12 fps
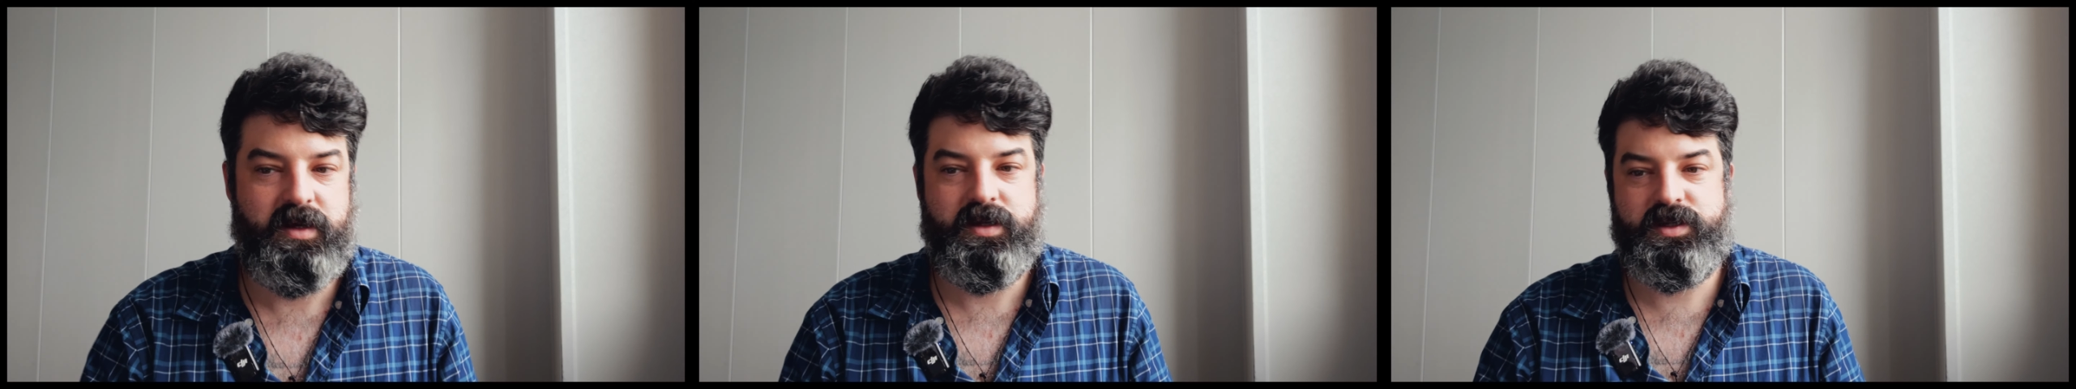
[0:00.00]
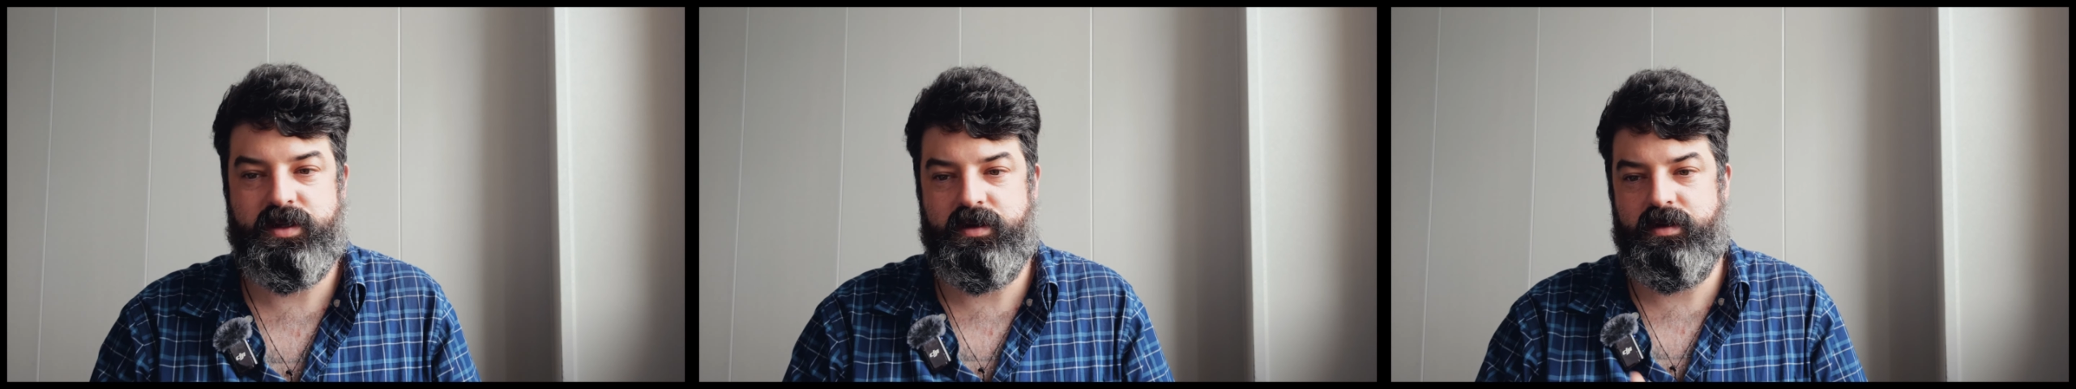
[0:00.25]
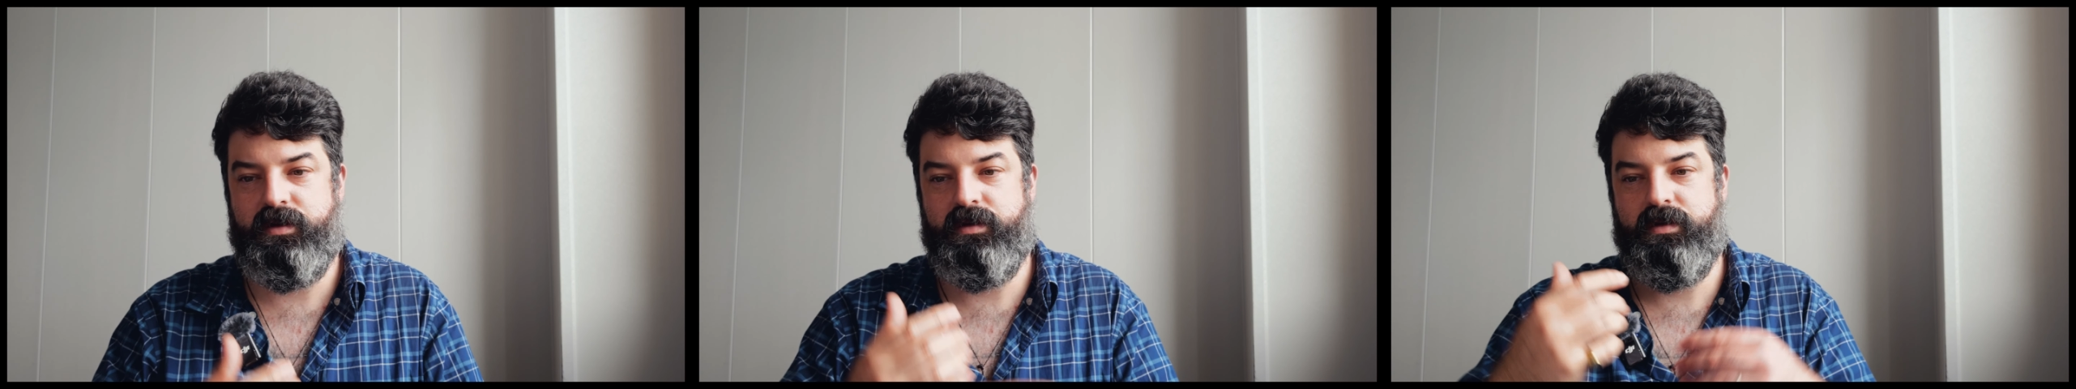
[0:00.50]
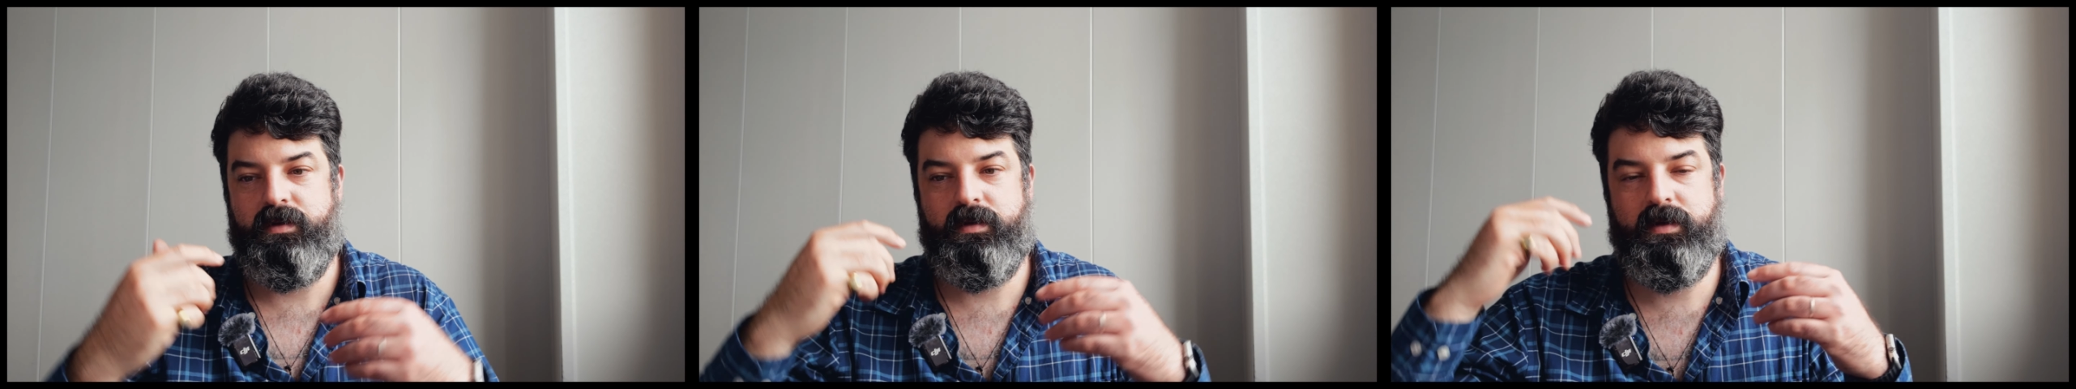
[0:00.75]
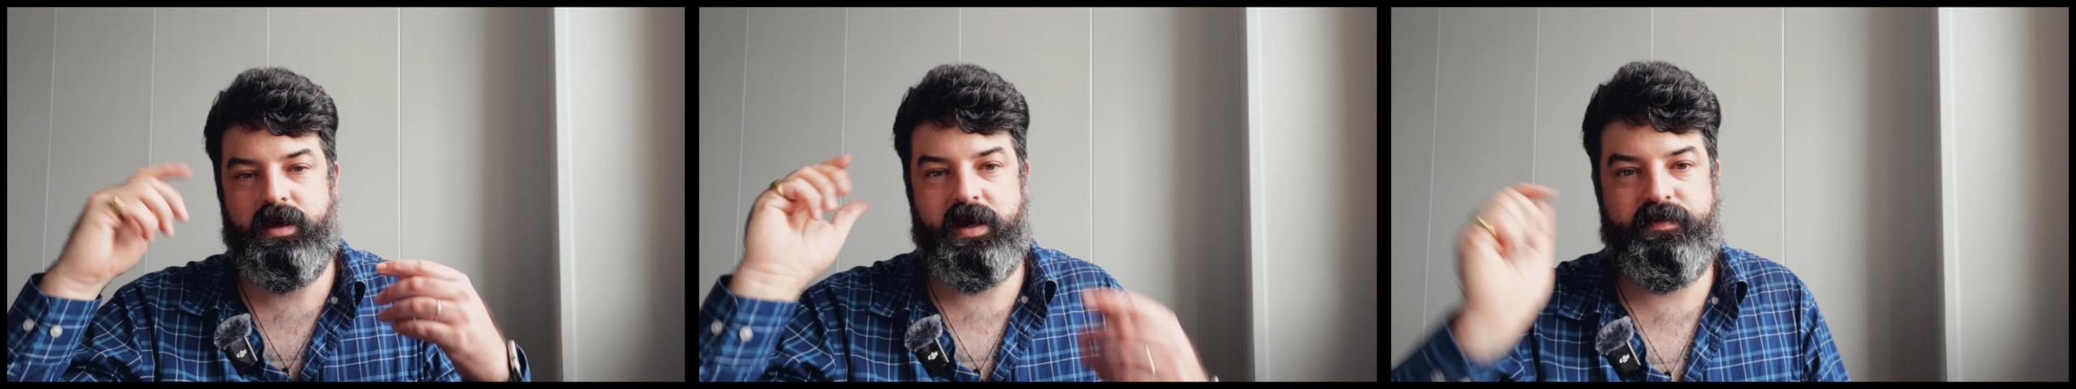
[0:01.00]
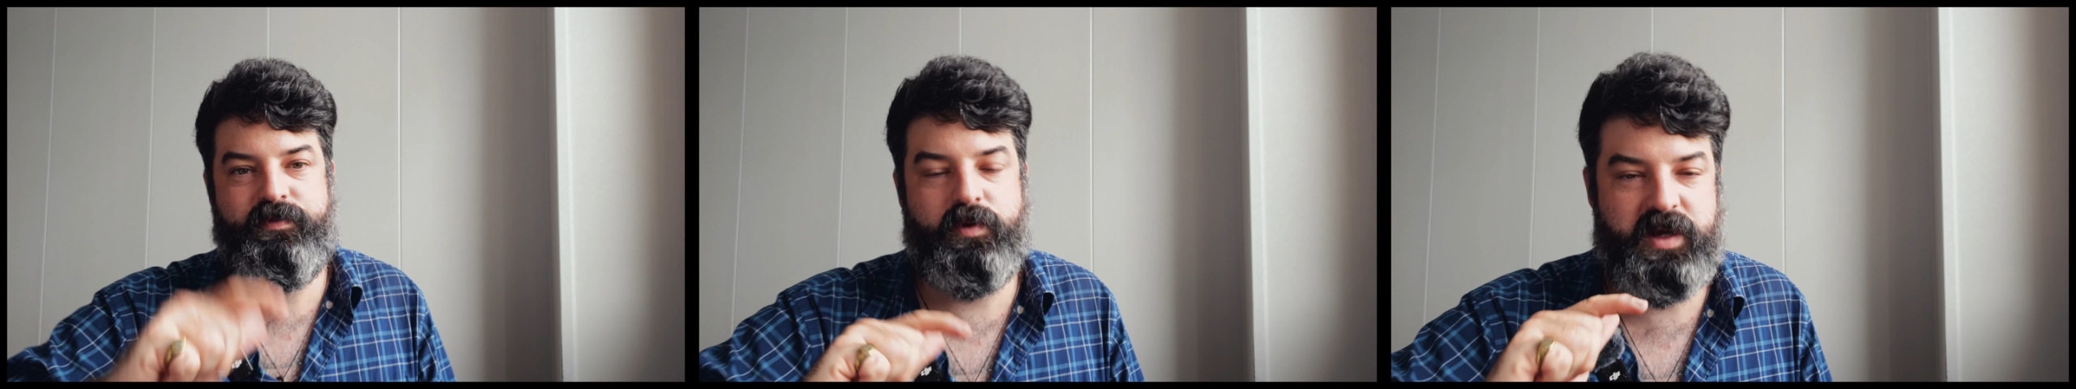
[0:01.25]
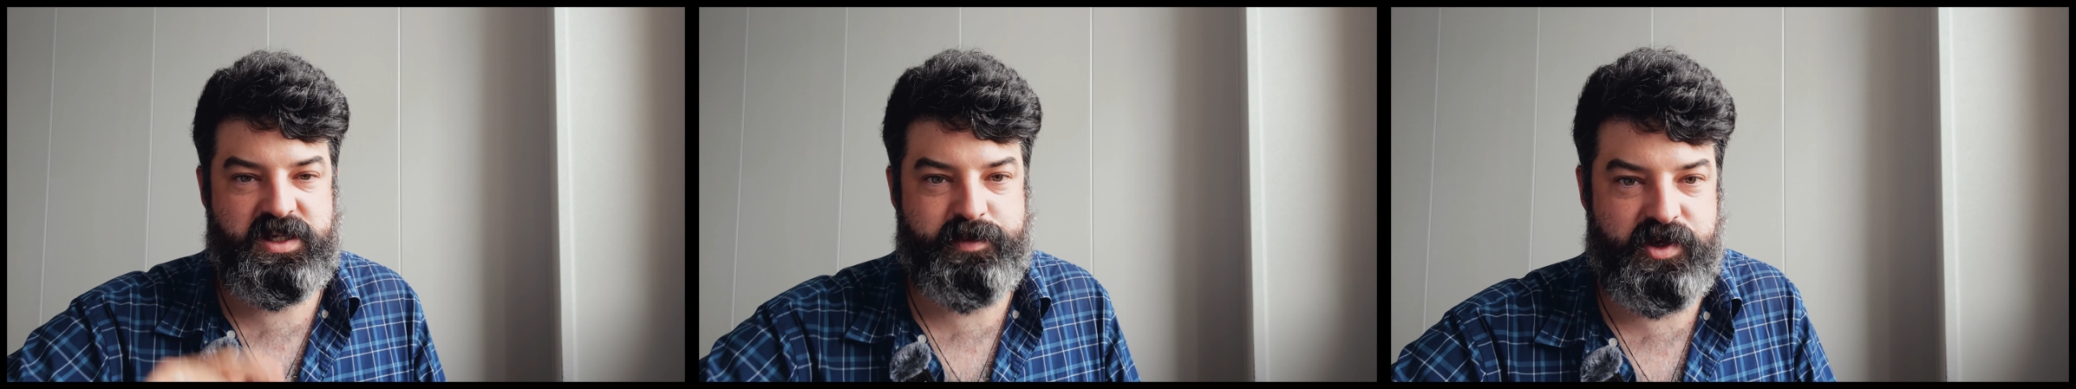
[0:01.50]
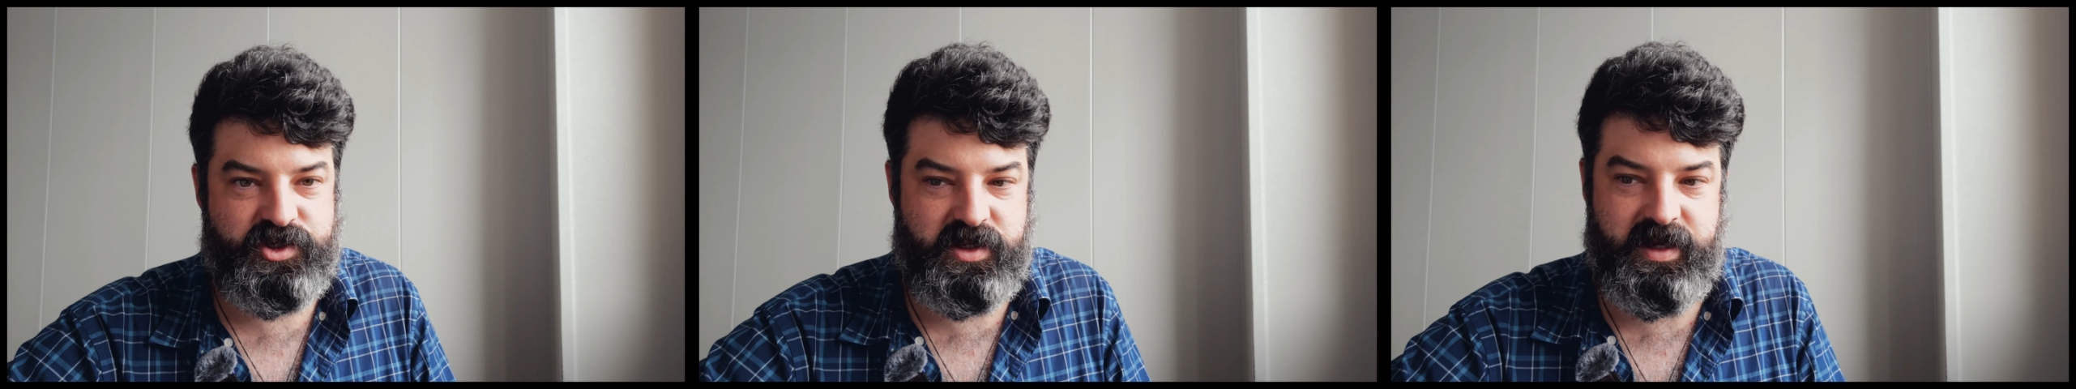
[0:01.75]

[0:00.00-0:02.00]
So for exposure